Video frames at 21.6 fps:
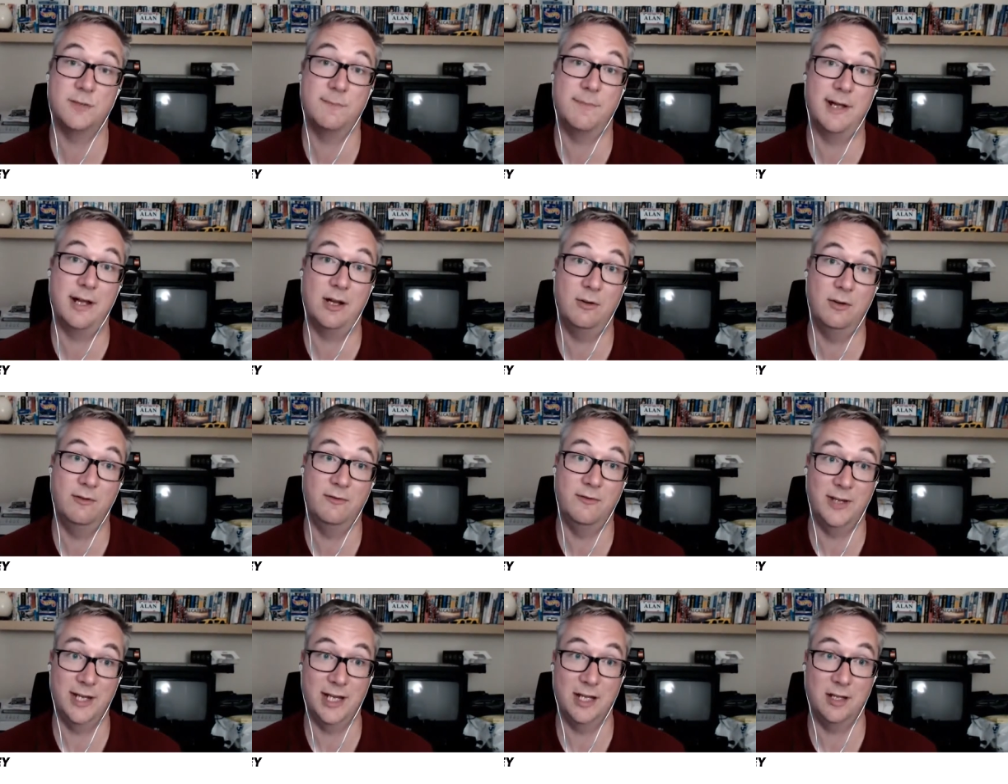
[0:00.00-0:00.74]
power
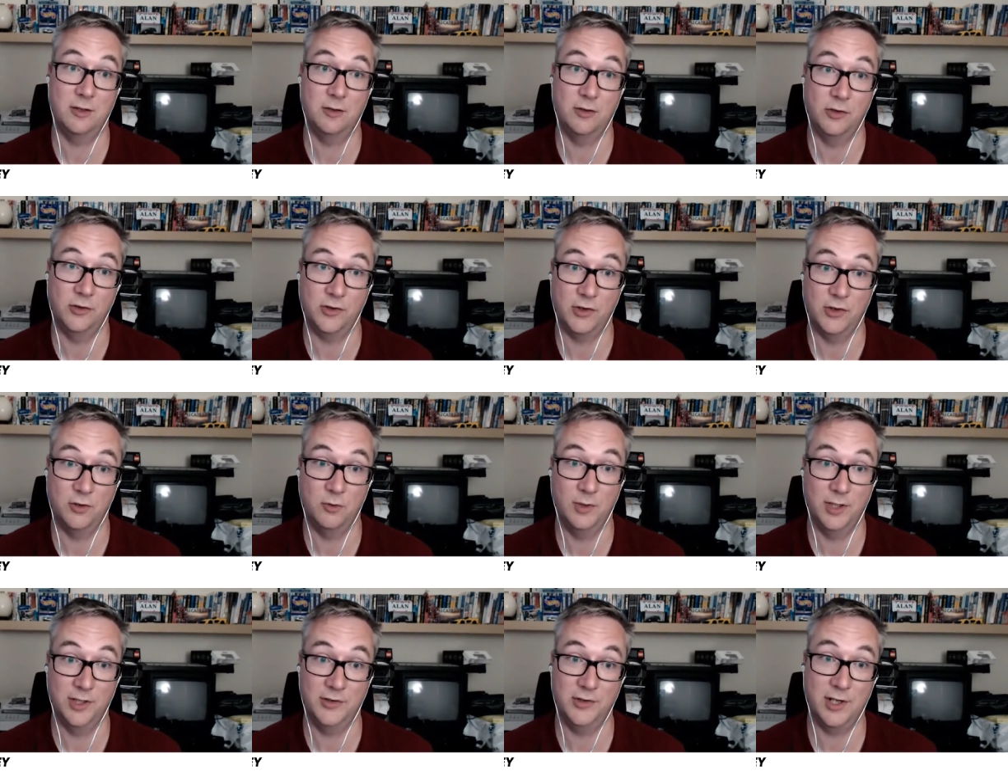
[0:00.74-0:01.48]
vehicles are the
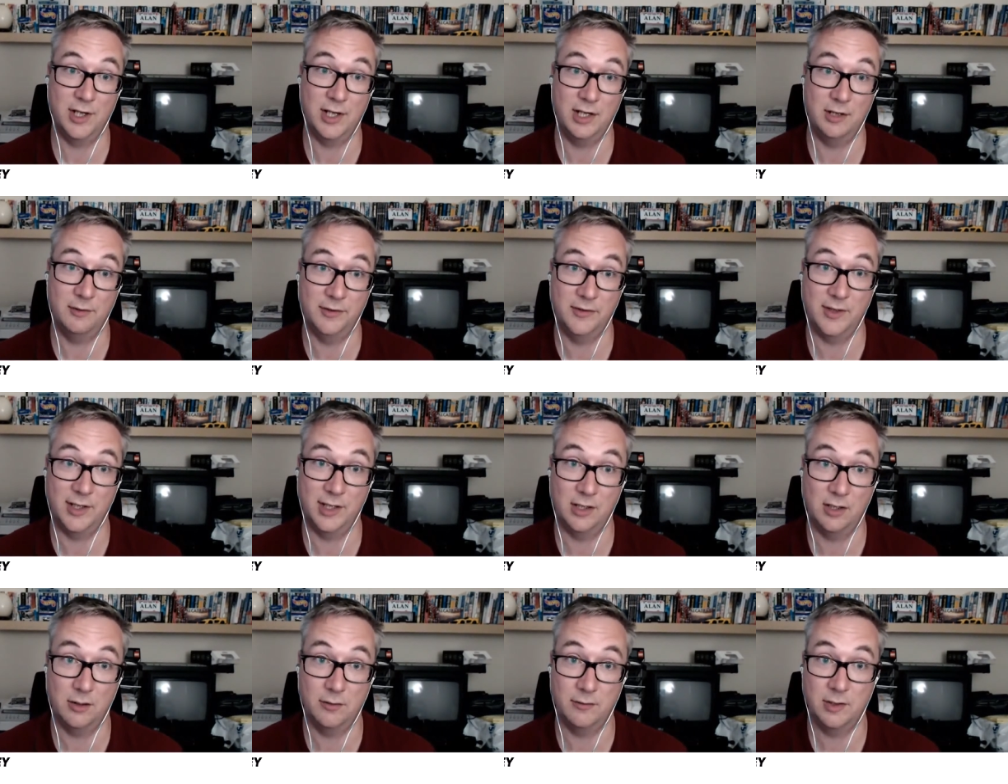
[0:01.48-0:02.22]
ones that I always
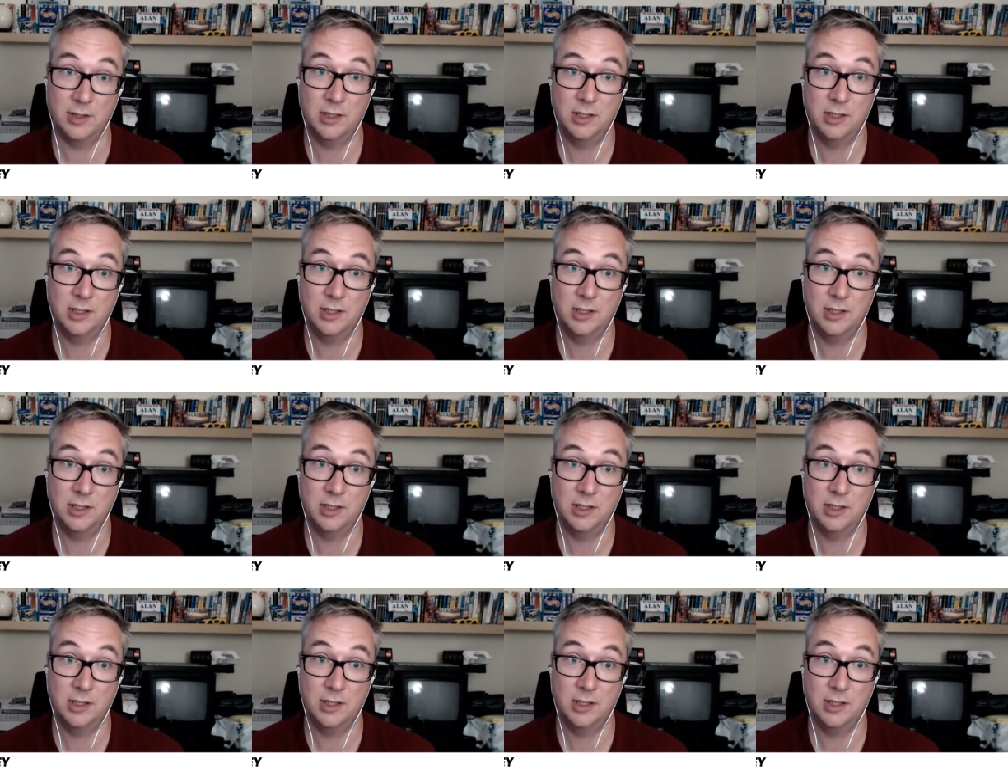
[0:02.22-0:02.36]
think of.